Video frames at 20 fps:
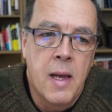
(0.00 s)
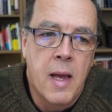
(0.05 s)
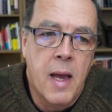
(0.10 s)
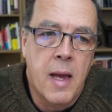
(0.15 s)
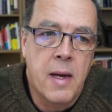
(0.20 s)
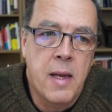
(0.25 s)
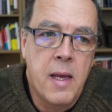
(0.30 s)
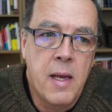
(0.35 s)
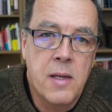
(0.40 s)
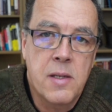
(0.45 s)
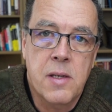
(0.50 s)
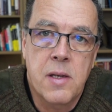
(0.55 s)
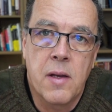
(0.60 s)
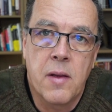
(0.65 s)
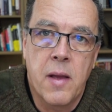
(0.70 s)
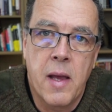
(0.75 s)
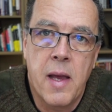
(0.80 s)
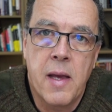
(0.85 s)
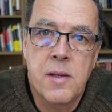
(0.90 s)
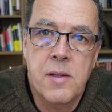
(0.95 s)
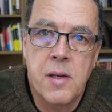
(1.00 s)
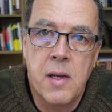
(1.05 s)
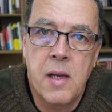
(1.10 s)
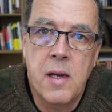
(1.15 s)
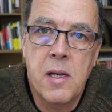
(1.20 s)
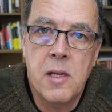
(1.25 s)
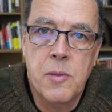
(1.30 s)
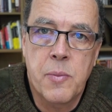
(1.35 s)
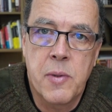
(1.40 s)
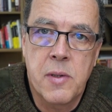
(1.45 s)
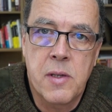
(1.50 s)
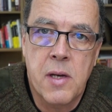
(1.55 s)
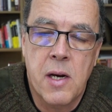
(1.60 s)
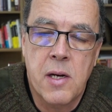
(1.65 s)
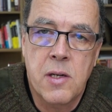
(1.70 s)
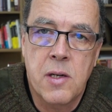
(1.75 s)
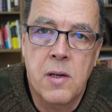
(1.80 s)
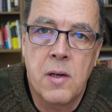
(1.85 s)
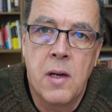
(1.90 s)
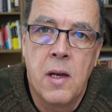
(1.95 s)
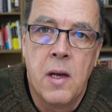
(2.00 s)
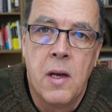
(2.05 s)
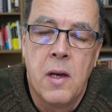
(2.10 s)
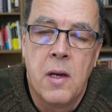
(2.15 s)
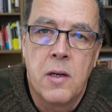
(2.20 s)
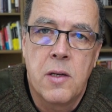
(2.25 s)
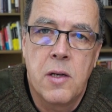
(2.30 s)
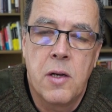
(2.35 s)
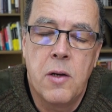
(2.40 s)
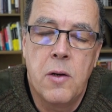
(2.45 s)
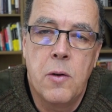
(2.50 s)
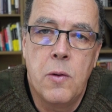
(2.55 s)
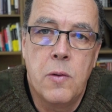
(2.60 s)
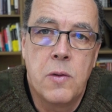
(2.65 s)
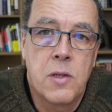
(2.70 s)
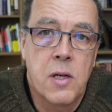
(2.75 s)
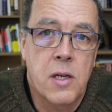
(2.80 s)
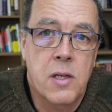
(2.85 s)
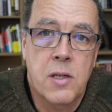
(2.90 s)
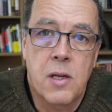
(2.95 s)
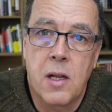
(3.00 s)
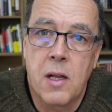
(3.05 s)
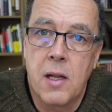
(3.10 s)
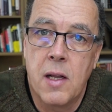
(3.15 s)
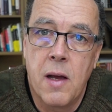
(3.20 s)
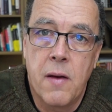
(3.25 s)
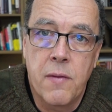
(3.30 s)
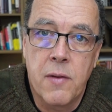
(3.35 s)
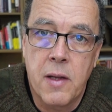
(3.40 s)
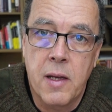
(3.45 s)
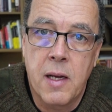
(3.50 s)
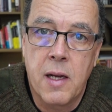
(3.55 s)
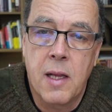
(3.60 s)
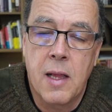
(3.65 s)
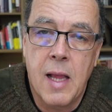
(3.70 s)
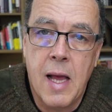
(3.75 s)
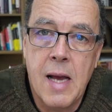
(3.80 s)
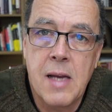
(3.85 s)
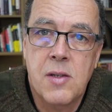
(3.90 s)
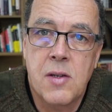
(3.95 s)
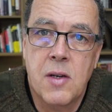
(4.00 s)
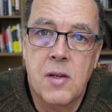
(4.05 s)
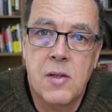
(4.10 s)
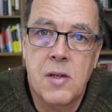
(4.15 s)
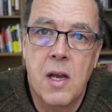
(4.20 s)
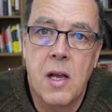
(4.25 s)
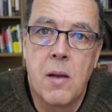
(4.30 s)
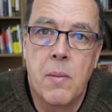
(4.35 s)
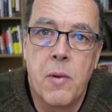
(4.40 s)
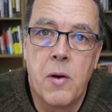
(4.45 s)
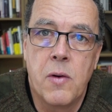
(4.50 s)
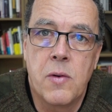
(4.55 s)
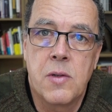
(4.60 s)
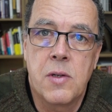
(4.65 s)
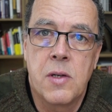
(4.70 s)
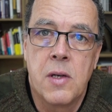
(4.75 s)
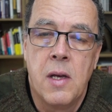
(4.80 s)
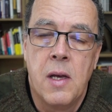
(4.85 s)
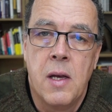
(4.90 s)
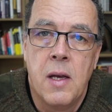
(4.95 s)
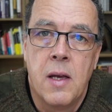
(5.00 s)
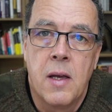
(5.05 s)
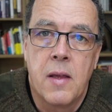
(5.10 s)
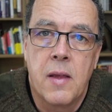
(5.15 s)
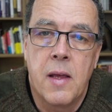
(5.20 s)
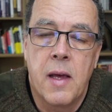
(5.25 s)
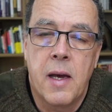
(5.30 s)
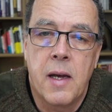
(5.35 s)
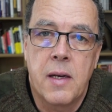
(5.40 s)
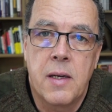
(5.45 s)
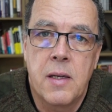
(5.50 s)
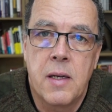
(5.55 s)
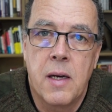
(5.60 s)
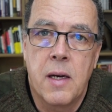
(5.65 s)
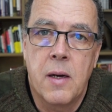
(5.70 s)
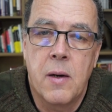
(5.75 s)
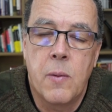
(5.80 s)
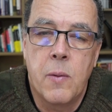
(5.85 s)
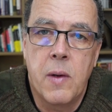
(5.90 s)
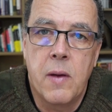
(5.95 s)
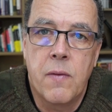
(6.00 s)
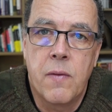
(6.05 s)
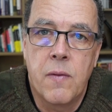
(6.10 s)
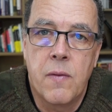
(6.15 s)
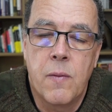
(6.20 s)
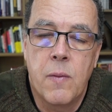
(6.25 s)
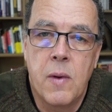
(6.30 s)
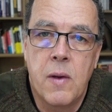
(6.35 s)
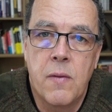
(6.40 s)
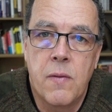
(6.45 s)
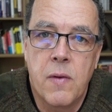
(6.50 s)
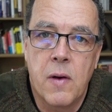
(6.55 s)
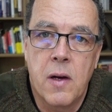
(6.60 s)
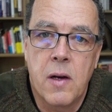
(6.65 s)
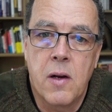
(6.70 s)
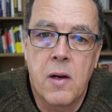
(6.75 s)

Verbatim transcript: and he still has in his possession two just lovely classic sailboats that uh, we've, we've uh,